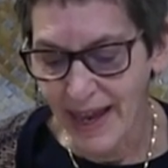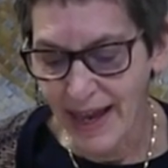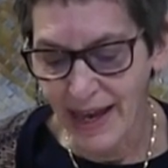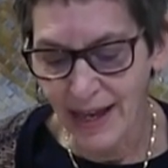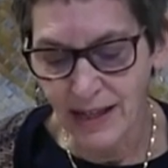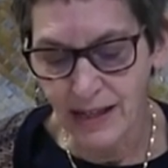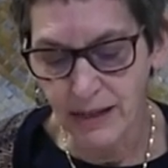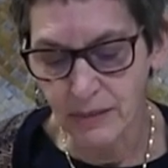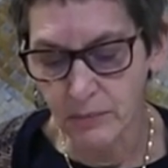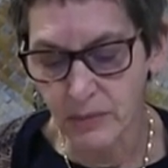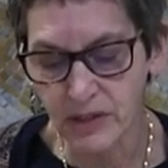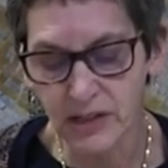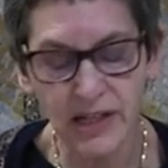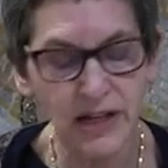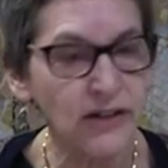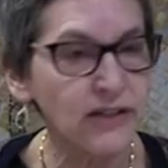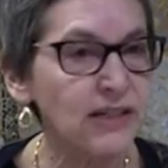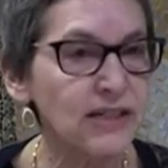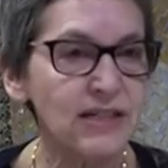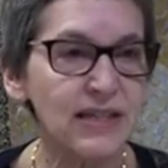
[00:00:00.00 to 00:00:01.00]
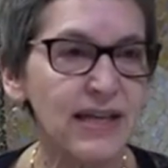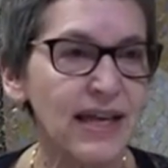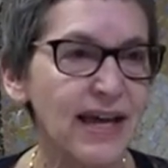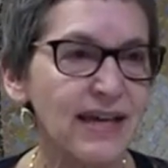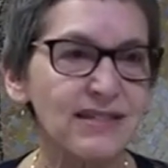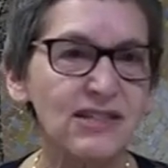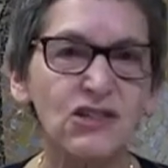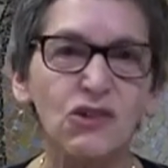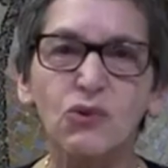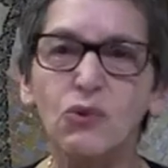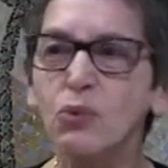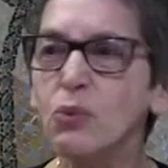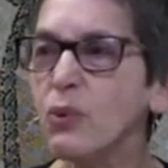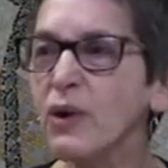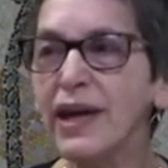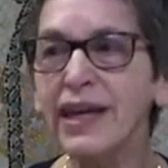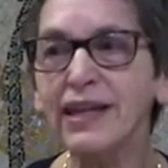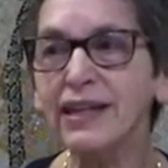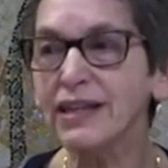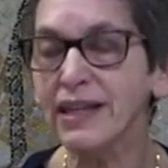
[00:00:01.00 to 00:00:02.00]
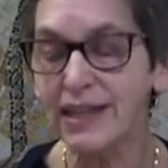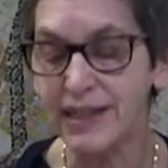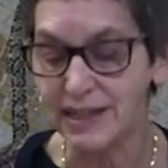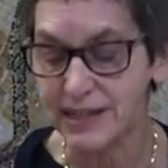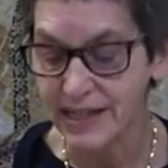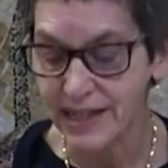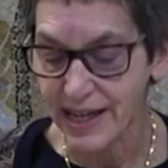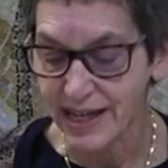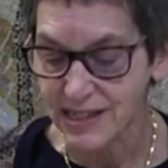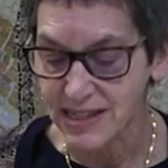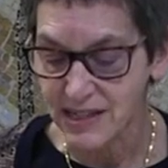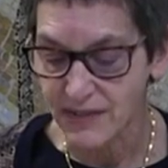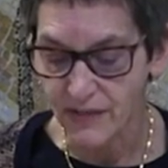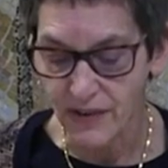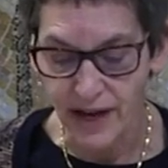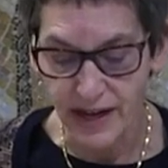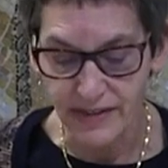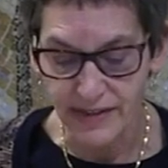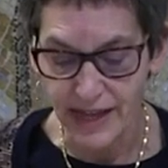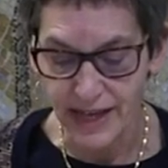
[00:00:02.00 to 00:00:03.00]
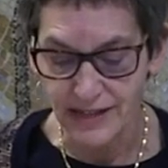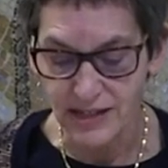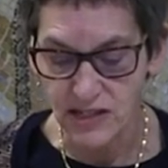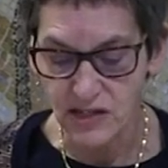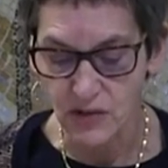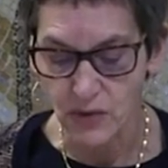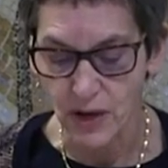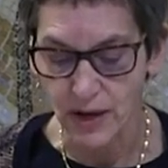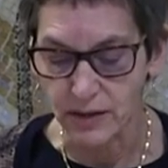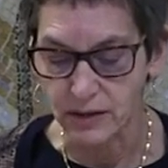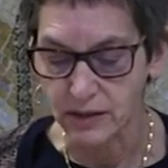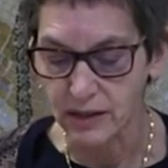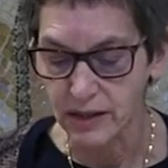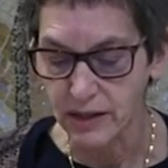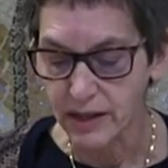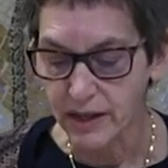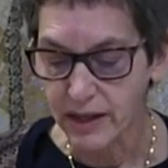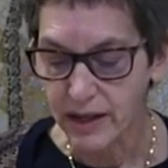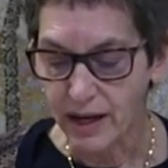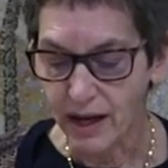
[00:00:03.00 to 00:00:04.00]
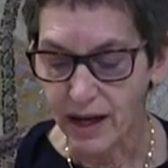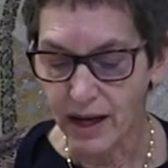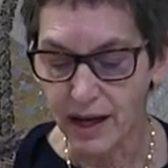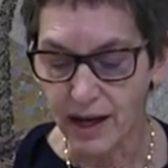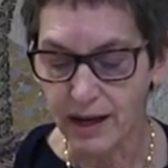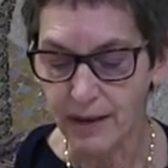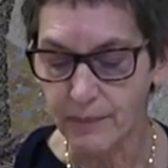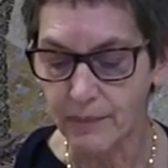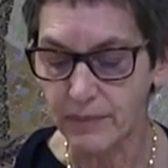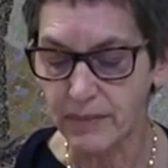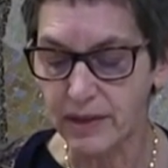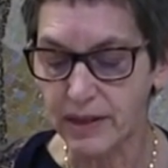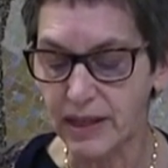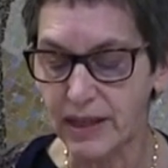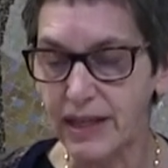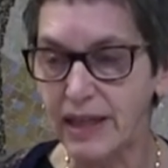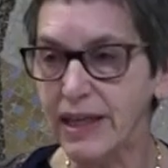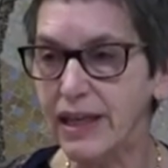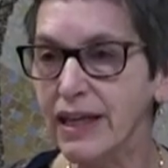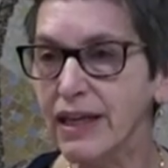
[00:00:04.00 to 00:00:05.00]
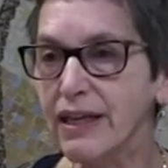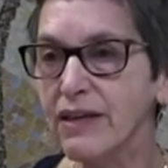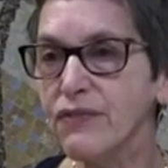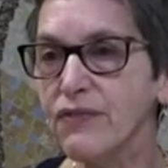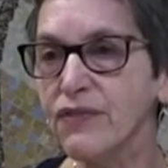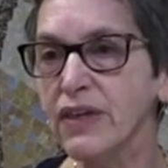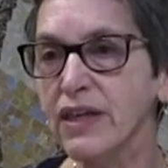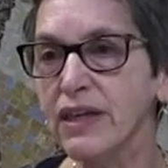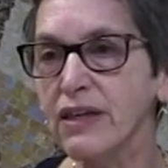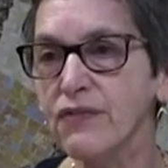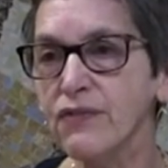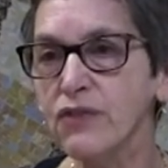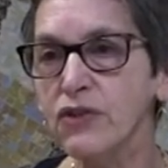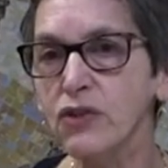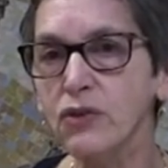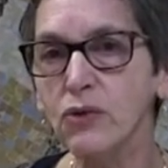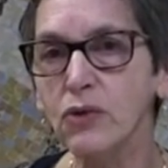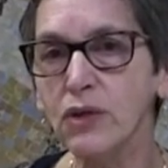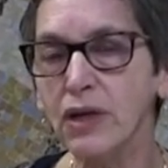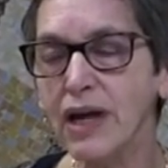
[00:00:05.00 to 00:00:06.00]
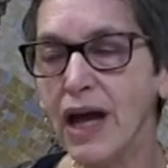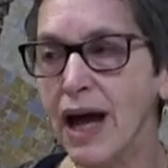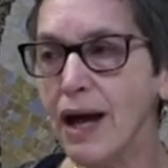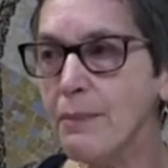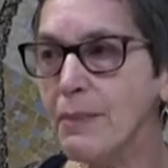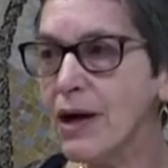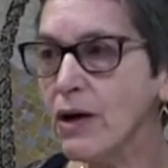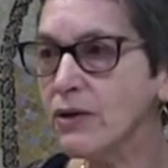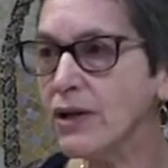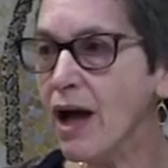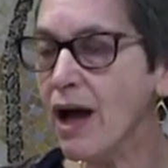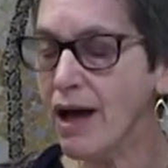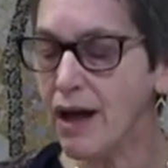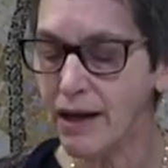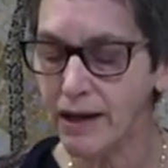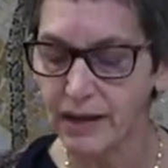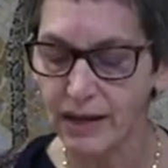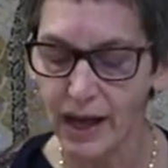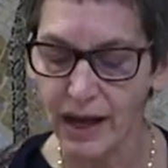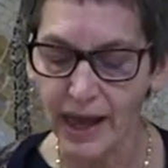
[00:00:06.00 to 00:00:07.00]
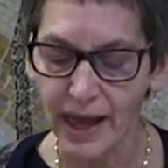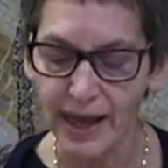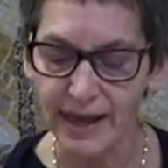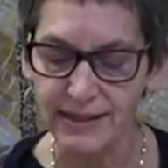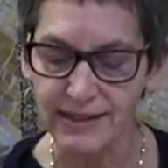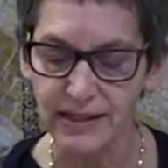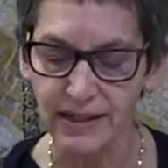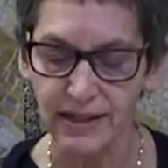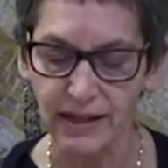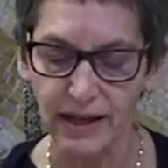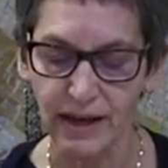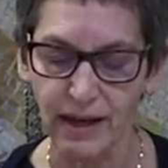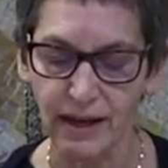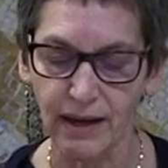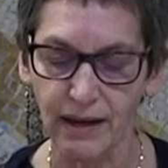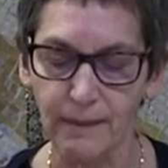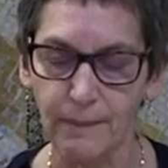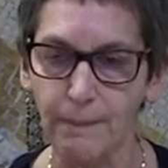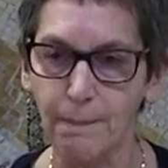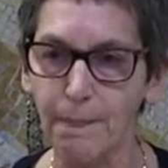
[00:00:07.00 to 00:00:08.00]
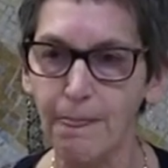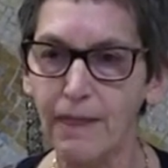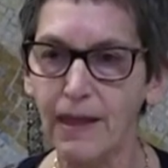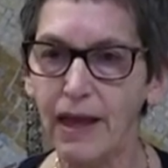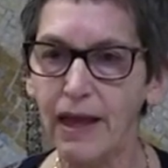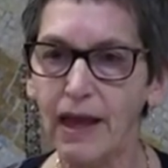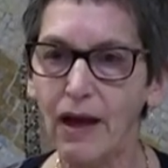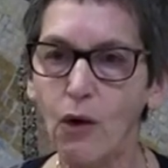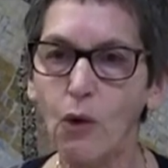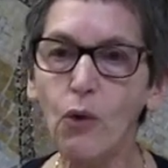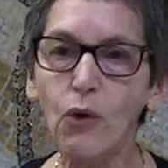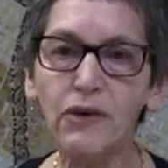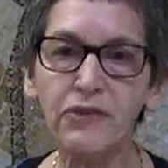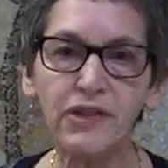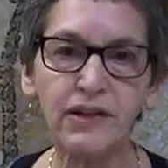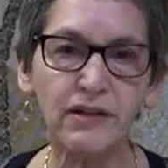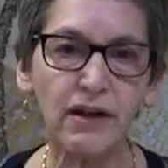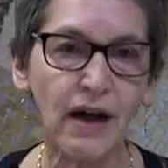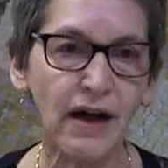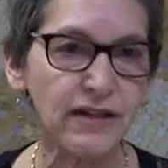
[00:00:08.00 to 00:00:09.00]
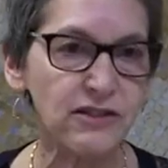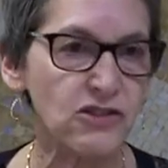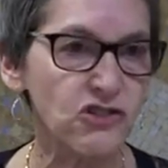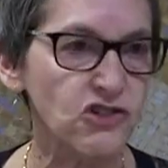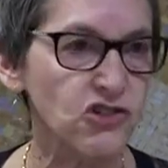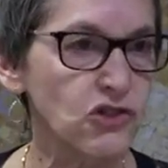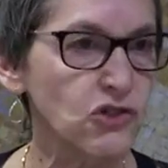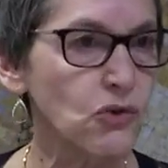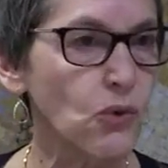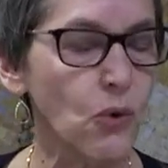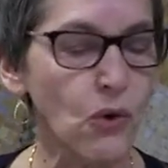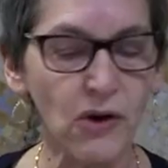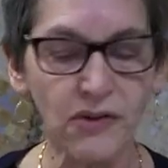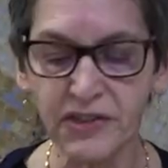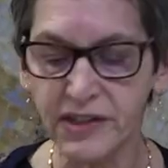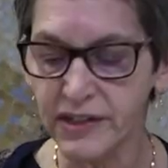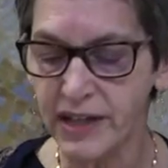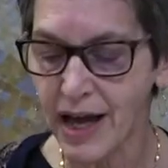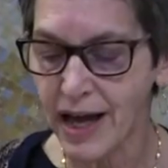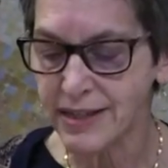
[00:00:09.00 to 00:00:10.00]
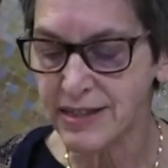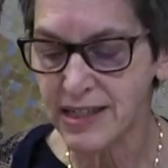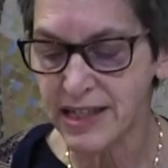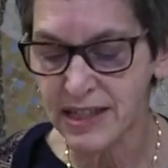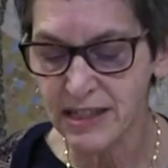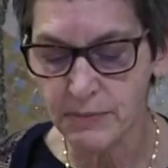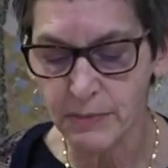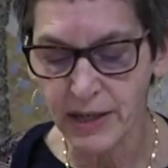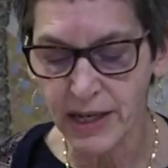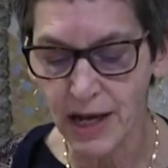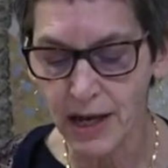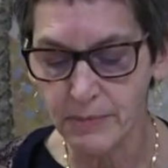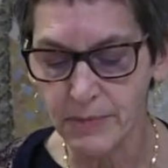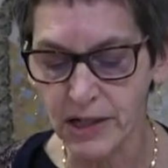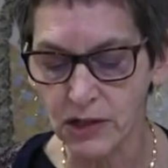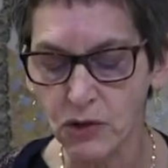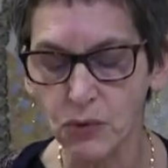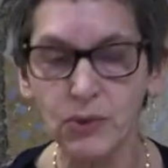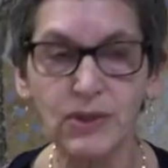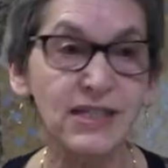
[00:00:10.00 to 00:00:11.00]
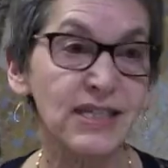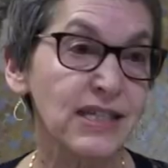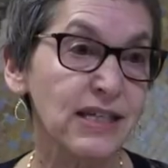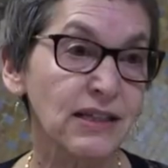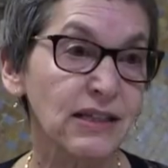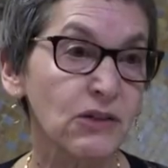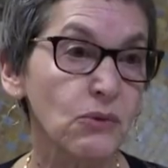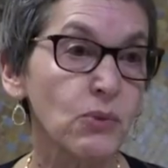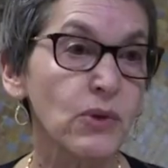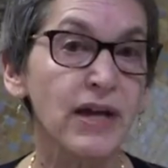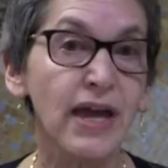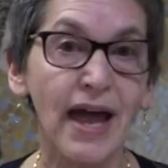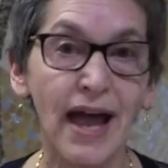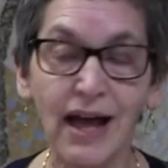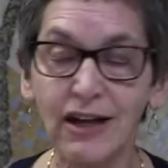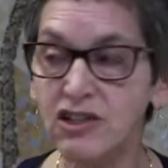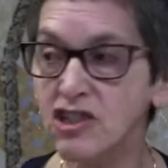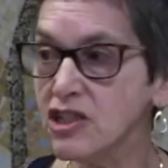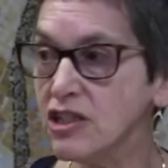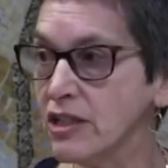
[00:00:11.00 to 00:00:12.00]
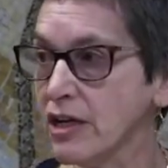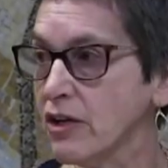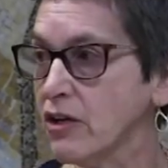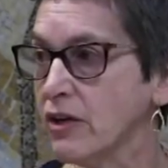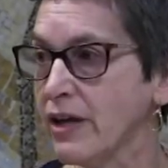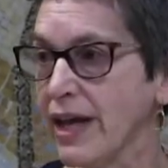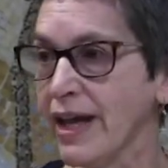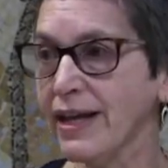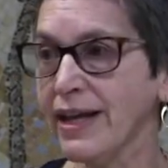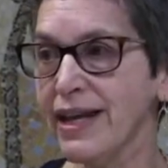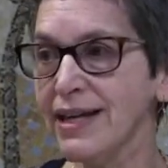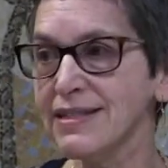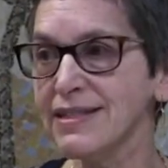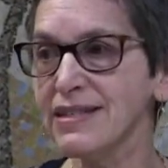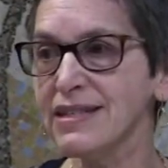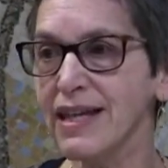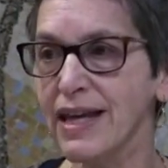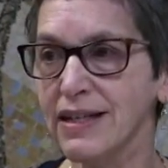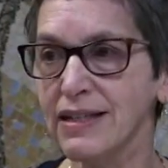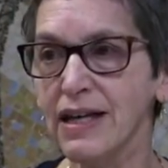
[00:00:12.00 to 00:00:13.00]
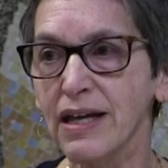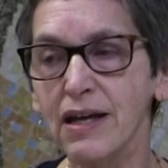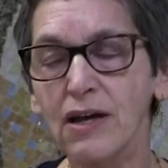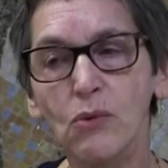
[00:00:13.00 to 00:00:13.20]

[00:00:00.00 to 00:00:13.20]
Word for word: and modernity has greatly intensified that struggle. Um, if, if you come out, as an um, Orthodox Jew, Orthodoxy has become increasingly reactionary and has said,